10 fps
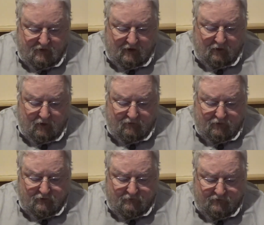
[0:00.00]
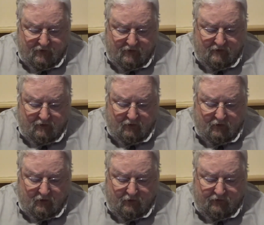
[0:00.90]
However, there
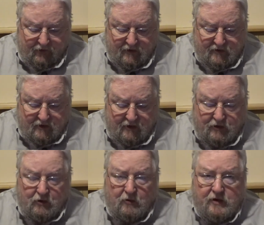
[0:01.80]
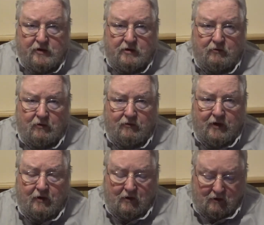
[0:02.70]
are other things that He chooses to
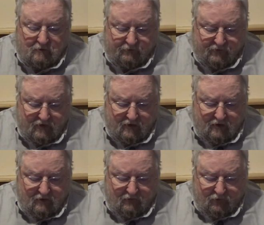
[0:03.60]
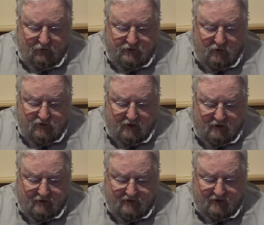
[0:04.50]
reveal. The verse goes
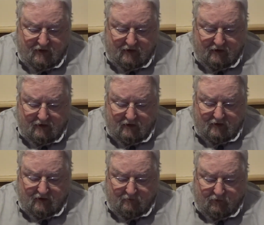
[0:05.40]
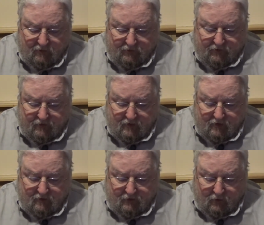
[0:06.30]
on to say that but
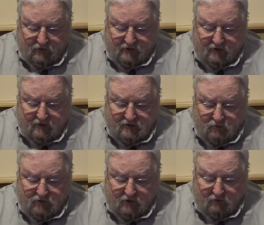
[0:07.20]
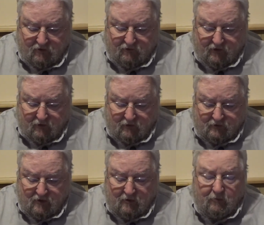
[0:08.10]
those things which are
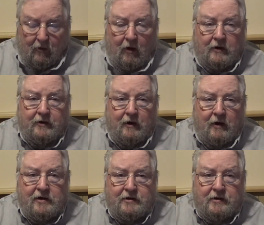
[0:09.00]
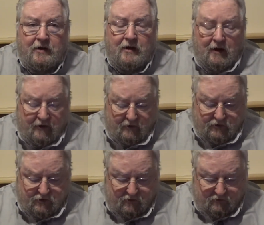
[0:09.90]
revealed belong to us and our
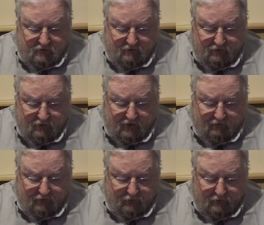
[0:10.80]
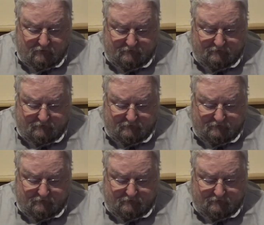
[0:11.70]
children forever.